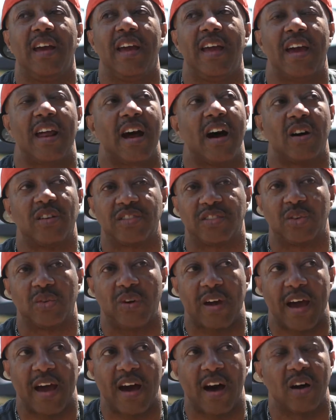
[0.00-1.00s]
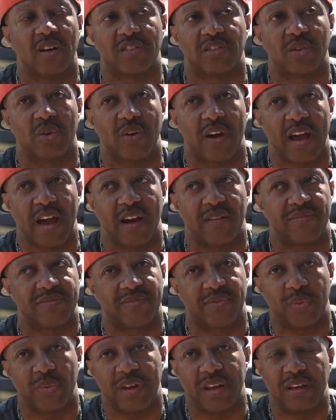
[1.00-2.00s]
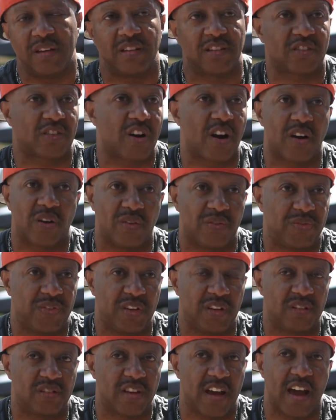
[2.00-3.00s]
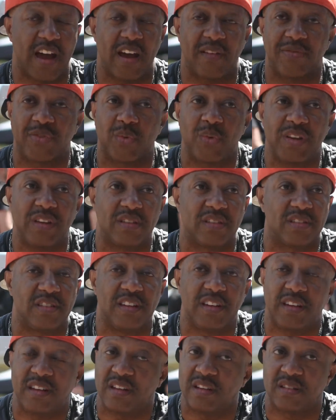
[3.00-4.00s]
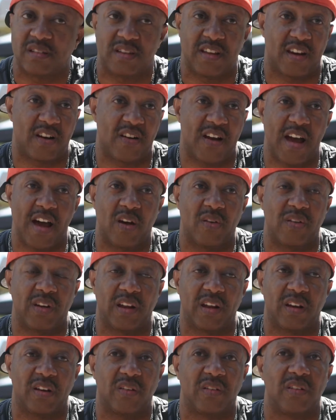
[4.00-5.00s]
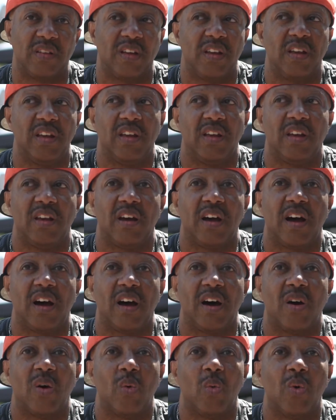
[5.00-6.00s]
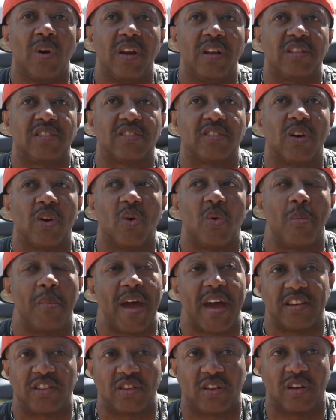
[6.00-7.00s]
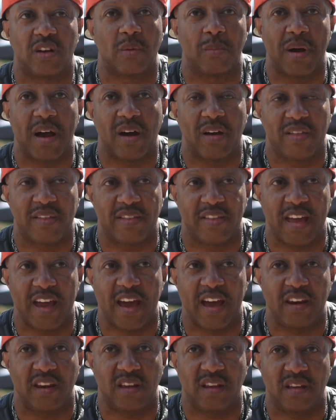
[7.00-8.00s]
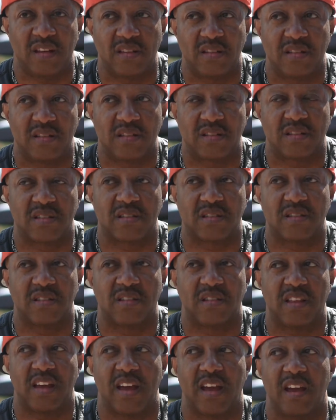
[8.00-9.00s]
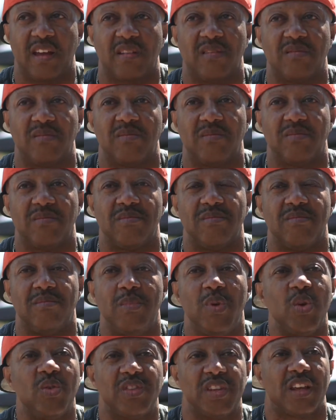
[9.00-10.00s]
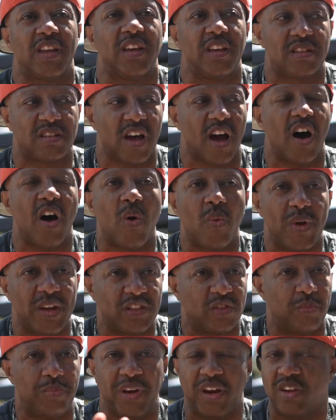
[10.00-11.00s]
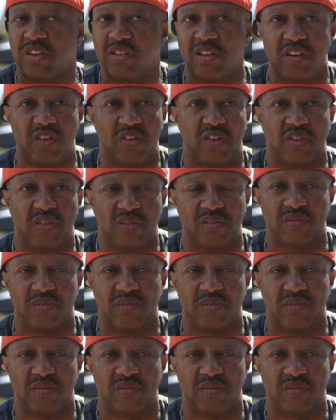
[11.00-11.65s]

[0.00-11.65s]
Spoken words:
And I also have 3 discographies. I have 3 CDs that are out now. What is so magical about that is that music is always bigger than you.